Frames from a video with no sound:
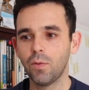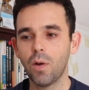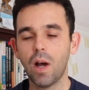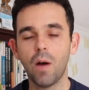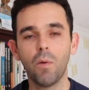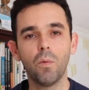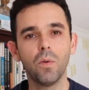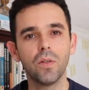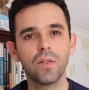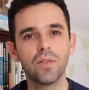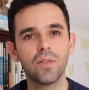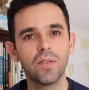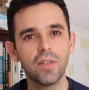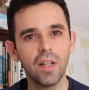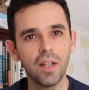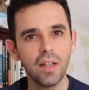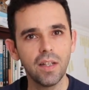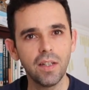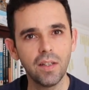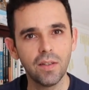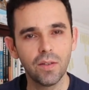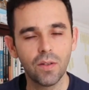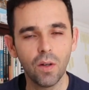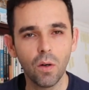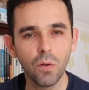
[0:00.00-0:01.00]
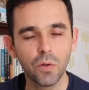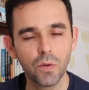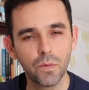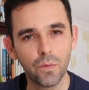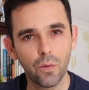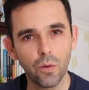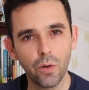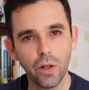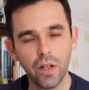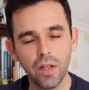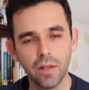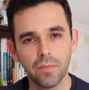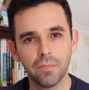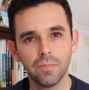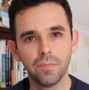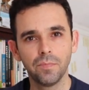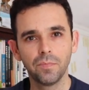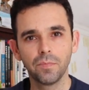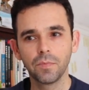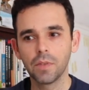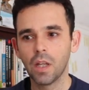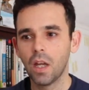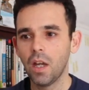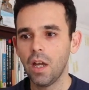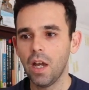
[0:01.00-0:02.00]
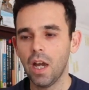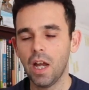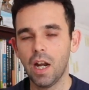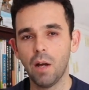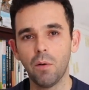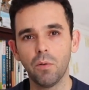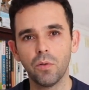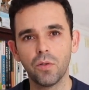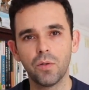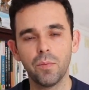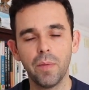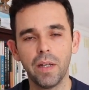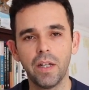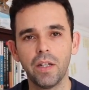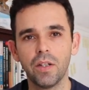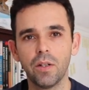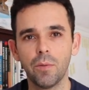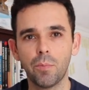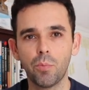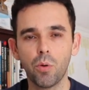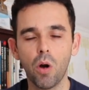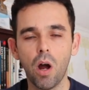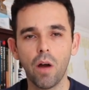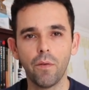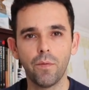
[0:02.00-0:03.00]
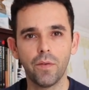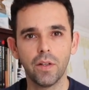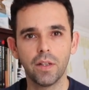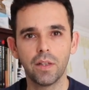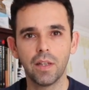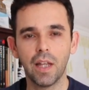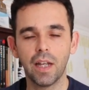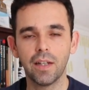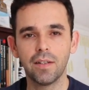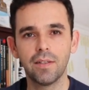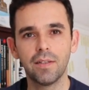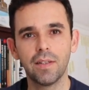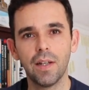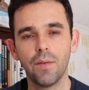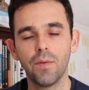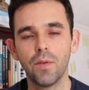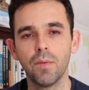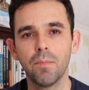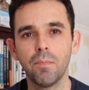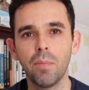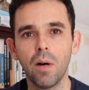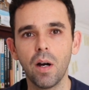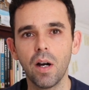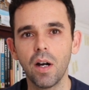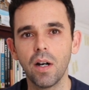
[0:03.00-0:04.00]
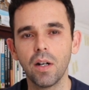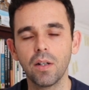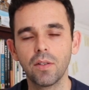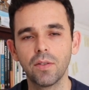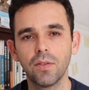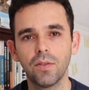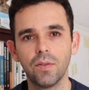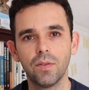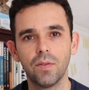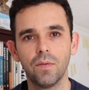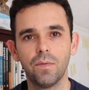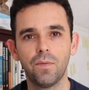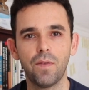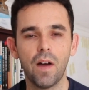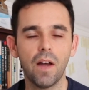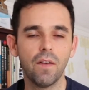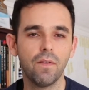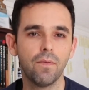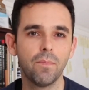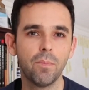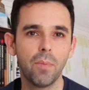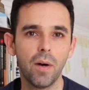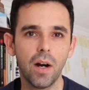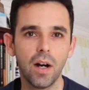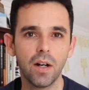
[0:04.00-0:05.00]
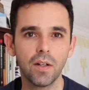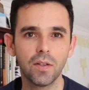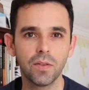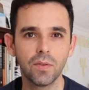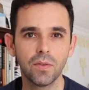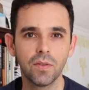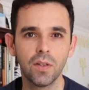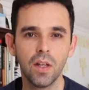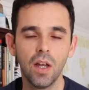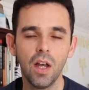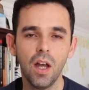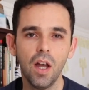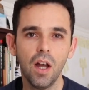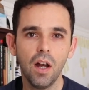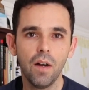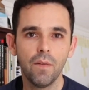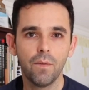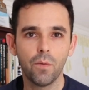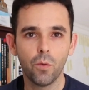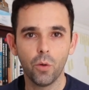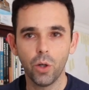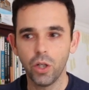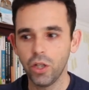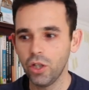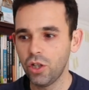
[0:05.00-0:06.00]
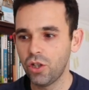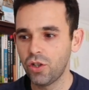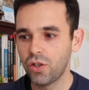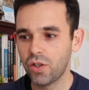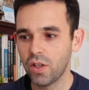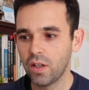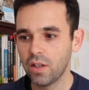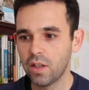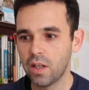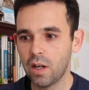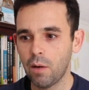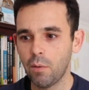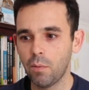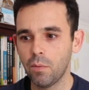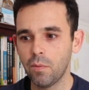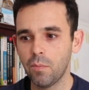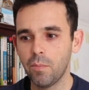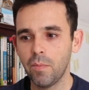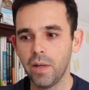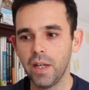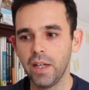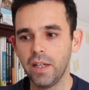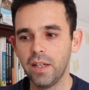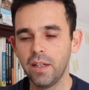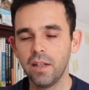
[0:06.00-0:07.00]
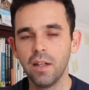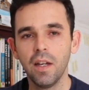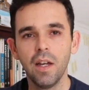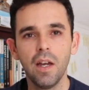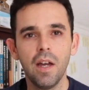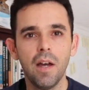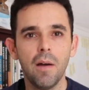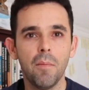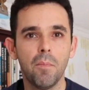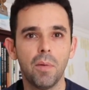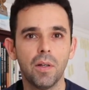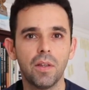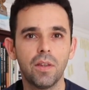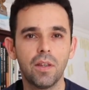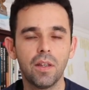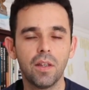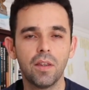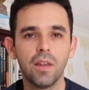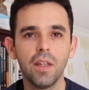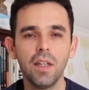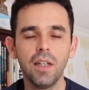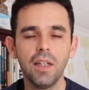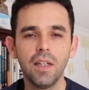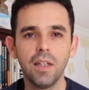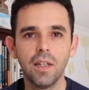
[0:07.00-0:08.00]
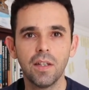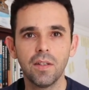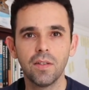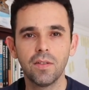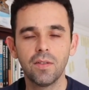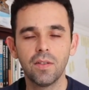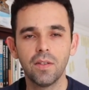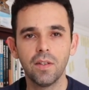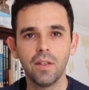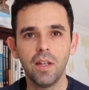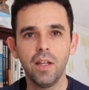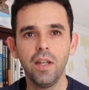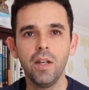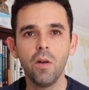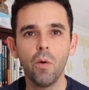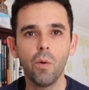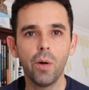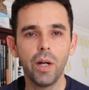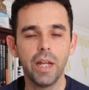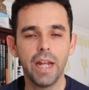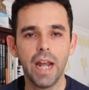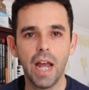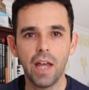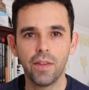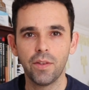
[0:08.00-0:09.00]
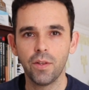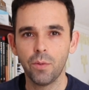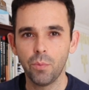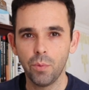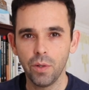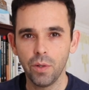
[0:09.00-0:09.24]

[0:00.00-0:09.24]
So I was selling those for him, and I was making a profit, like $7, $5 for each sale that I would make. But the thing is, he already had the